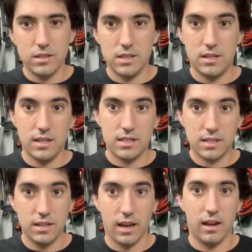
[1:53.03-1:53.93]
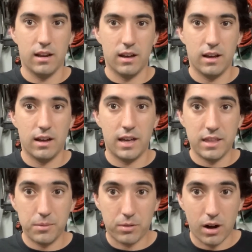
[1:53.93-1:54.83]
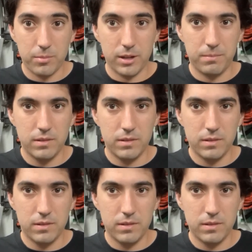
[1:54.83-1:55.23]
the disc, and I think probably